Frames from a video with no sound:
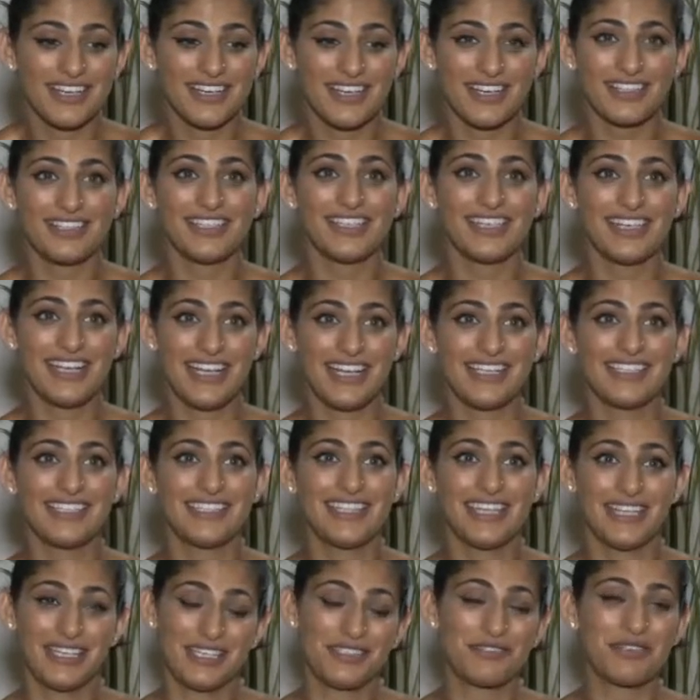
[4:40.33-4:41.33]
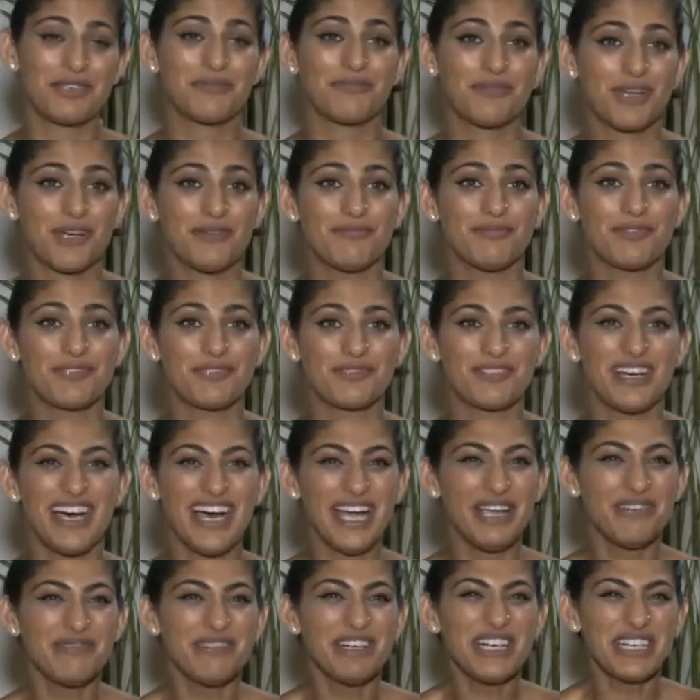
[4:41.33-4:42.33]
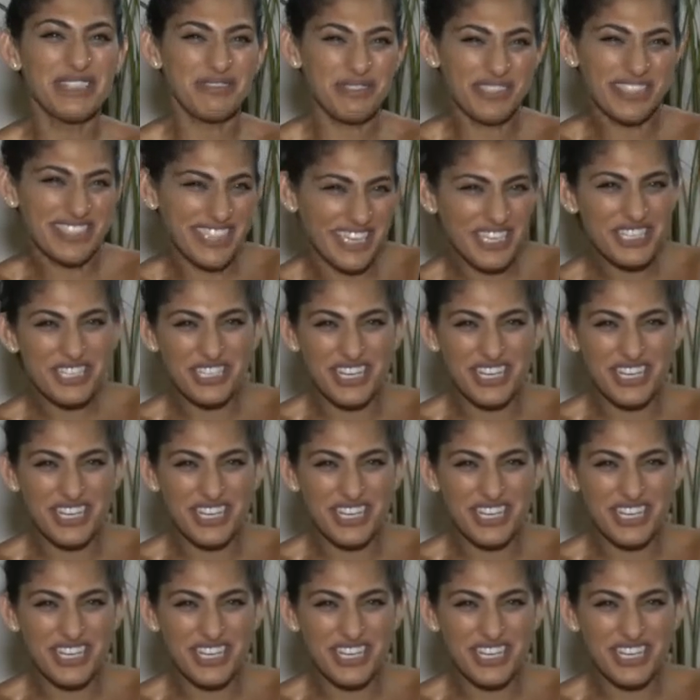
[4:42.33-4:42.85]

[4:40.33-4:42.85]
nothing less than a dream come true. I worked with